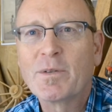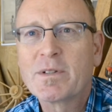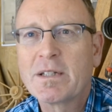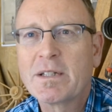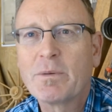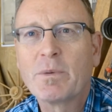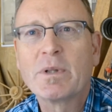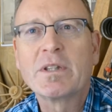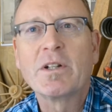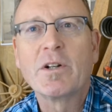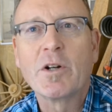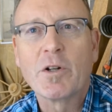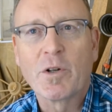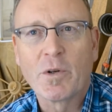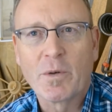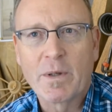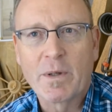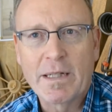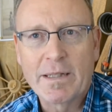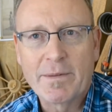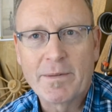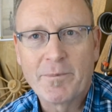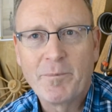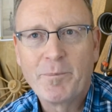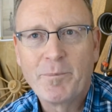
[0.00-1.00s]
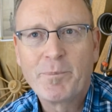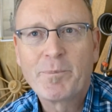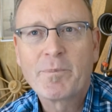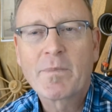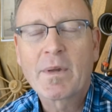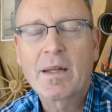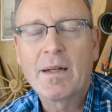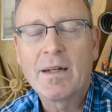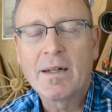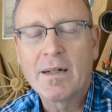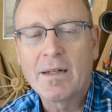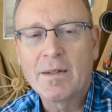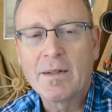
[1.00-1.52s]
see what they're doing
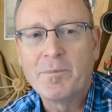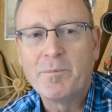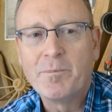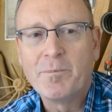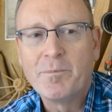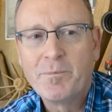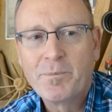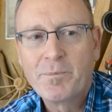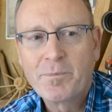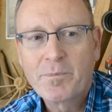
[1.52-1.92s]
um,